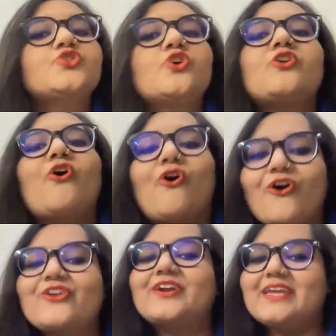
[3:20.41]
you're
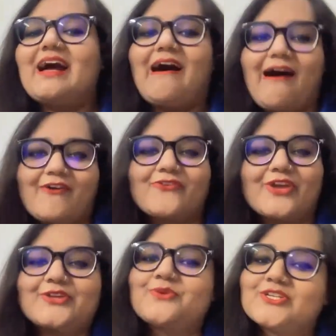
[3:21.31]
already
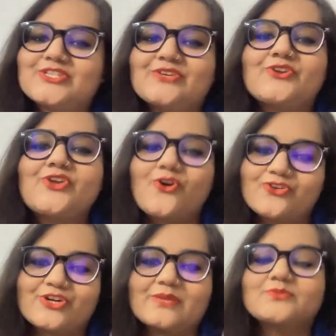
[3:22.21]
halfway to achieving your
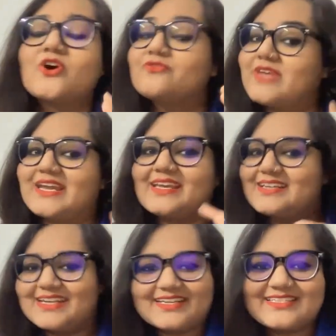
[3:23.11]
dreams of getting
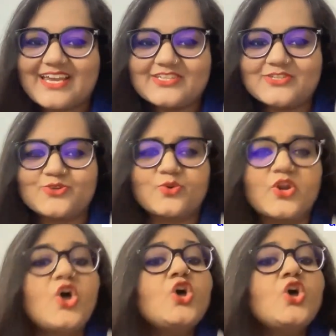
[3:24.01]
a data science role.